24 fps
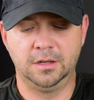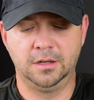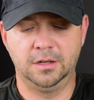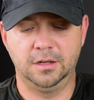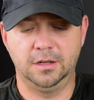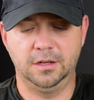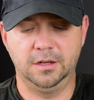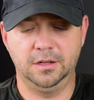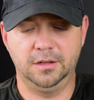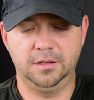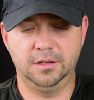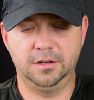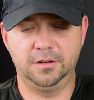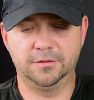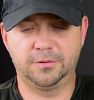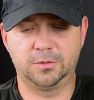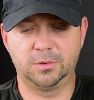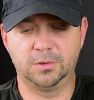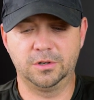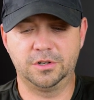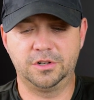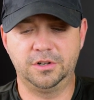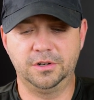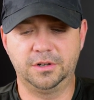and then of
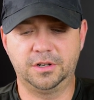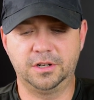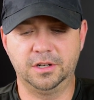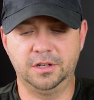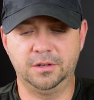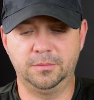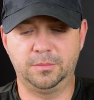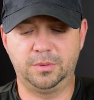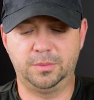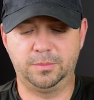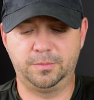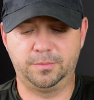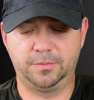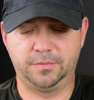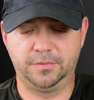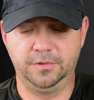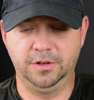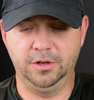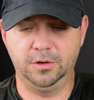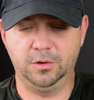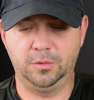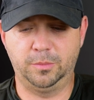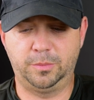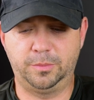course you can
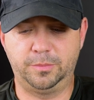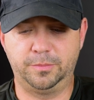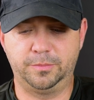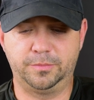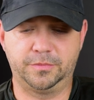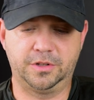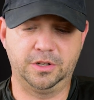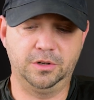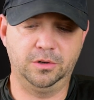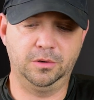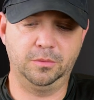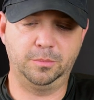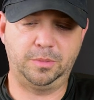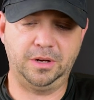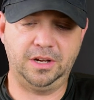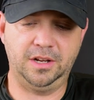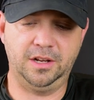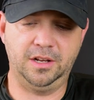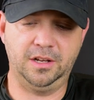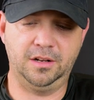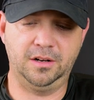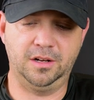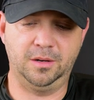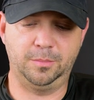tilt
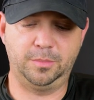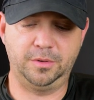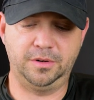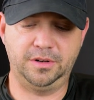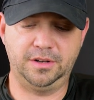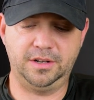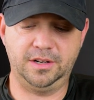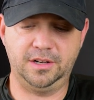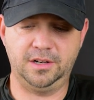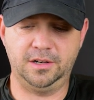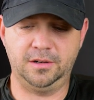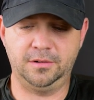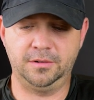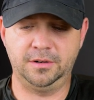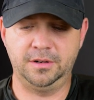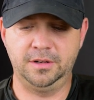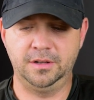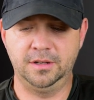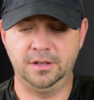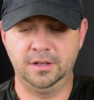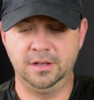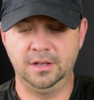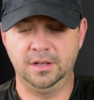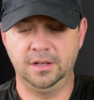pan up and down,
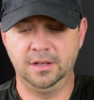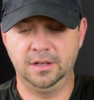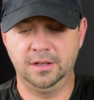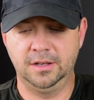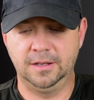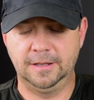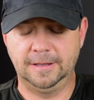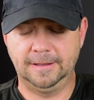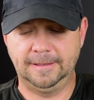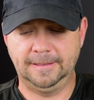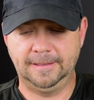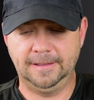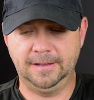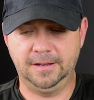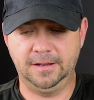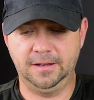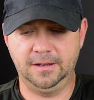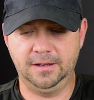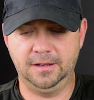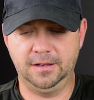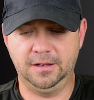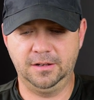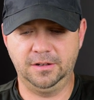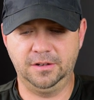
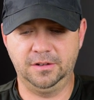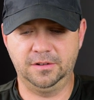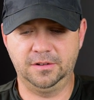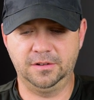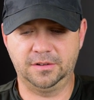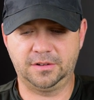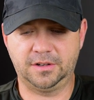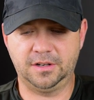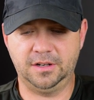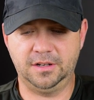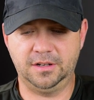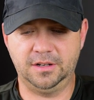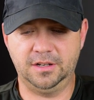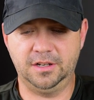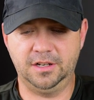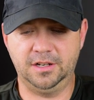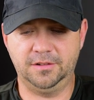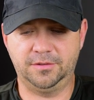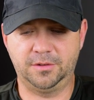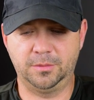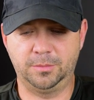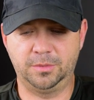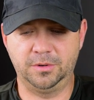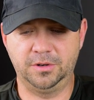and you just kind of
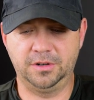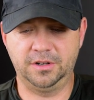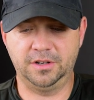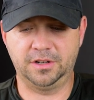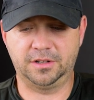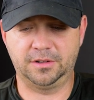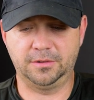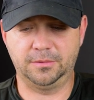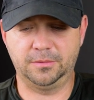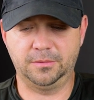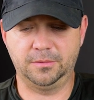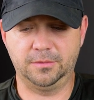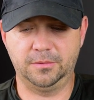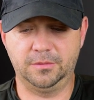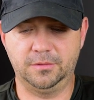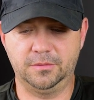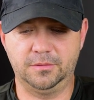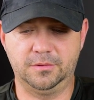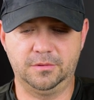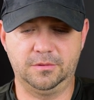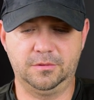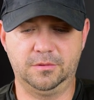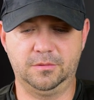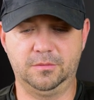have to predict
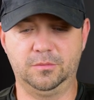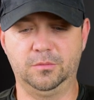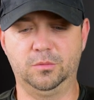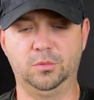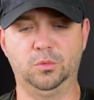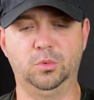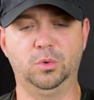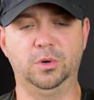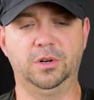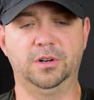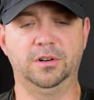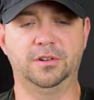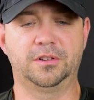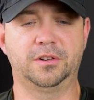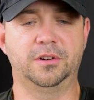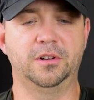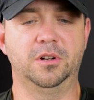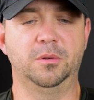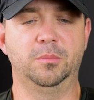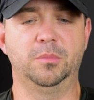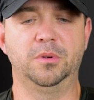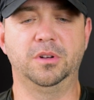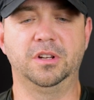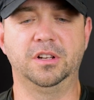where it's
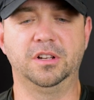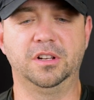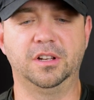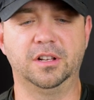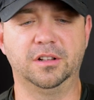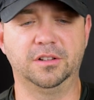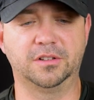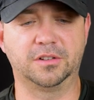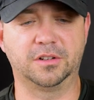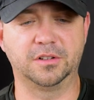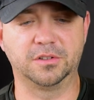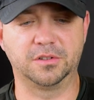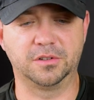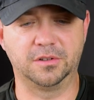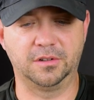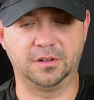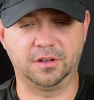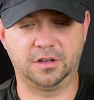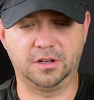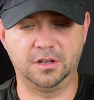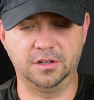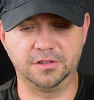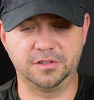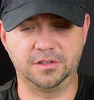going to be. It's
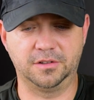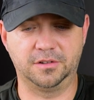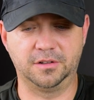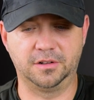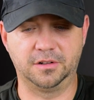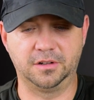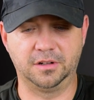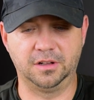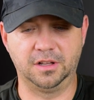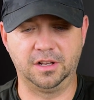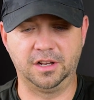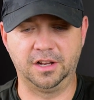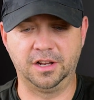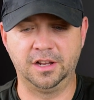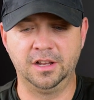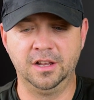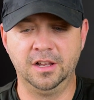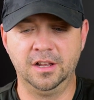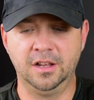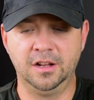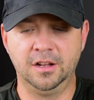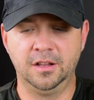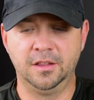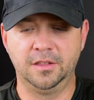because of the delay.
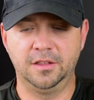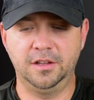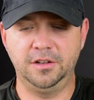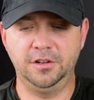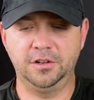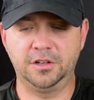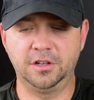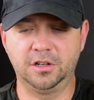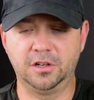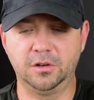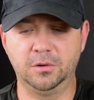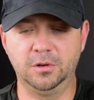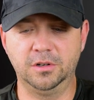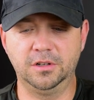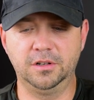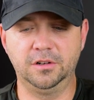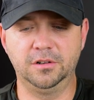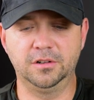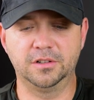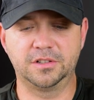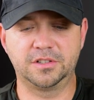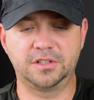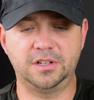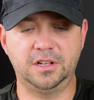Then you can go into
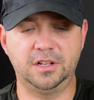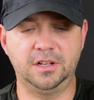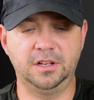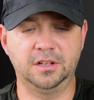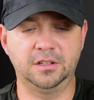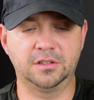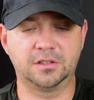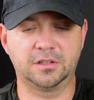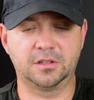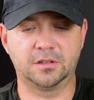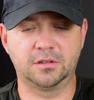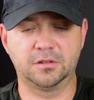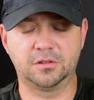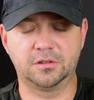your settings